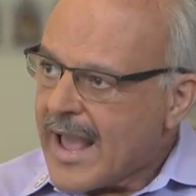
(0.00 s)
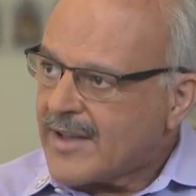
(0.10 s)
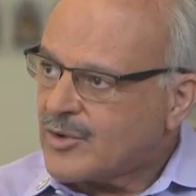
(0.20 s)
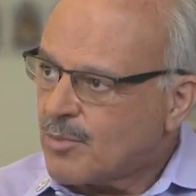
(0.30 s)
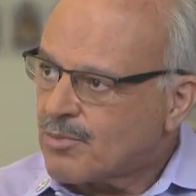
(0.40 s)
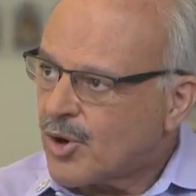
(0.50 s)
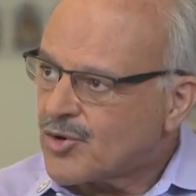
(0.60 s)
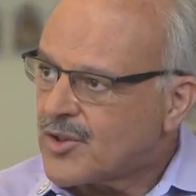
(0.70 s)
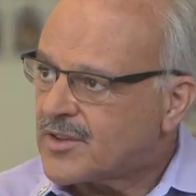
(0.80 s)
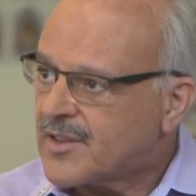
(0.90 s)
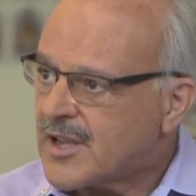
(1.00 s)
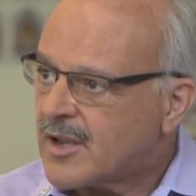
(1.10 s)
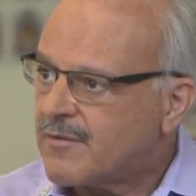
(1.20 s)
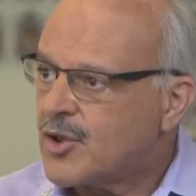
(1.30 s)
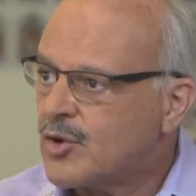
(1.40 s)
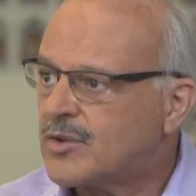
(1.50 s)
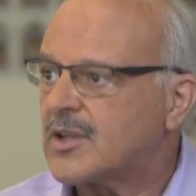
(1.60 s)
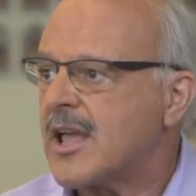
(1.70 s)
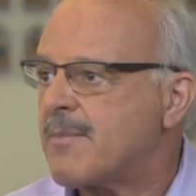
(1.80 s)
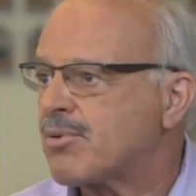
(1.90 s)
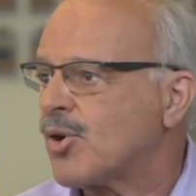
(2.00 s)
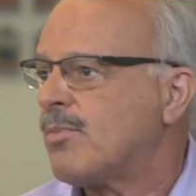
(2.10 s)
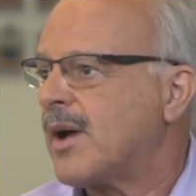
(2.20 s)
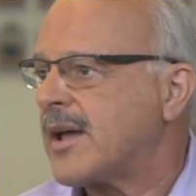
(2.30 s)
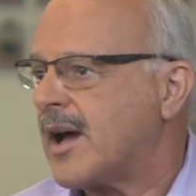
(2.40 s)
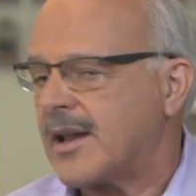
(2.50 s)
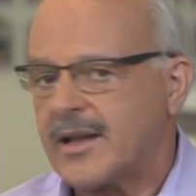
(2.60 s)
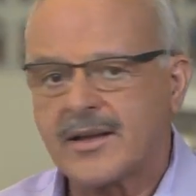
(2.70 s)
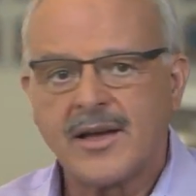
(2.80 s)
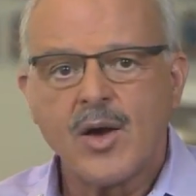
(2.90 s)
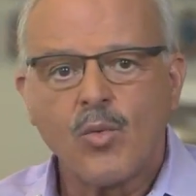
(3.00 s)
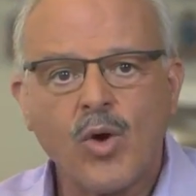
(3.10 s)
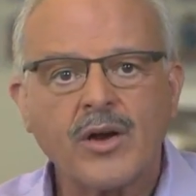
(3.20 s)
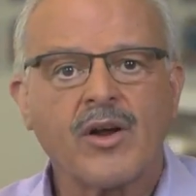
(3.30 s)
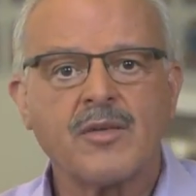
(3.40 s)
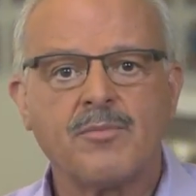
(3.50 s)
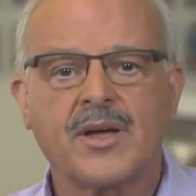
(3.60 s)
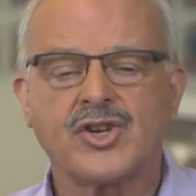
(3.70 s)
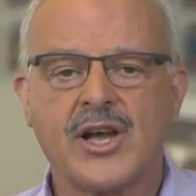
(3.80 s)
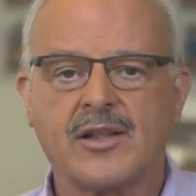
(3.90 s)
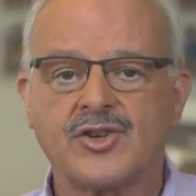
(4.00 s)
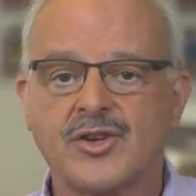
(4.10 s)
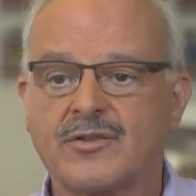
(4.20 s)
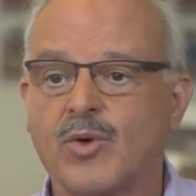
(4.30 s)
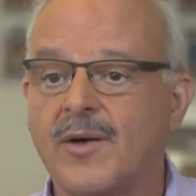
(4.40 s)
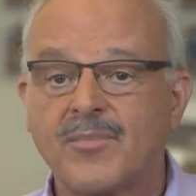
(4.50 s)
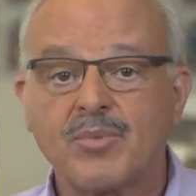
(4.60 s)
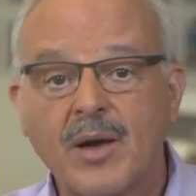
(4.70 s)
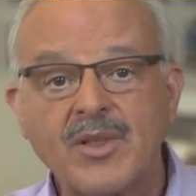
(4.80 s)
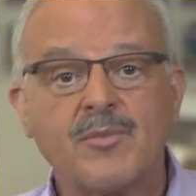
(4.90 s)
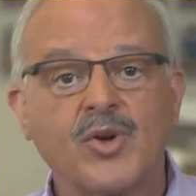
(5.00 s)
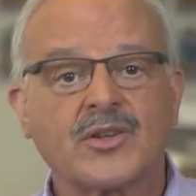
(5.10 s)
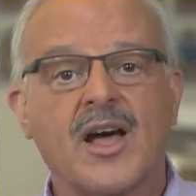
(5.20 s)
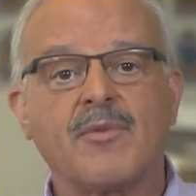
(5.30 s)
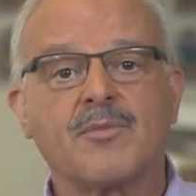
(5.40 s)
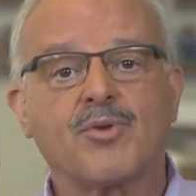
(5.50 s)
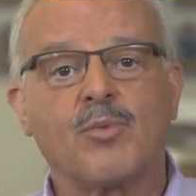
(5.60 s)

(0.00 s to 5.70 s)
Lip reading: as you approach this thing of using a probiotic, what are the big challenges? Well, probably the most common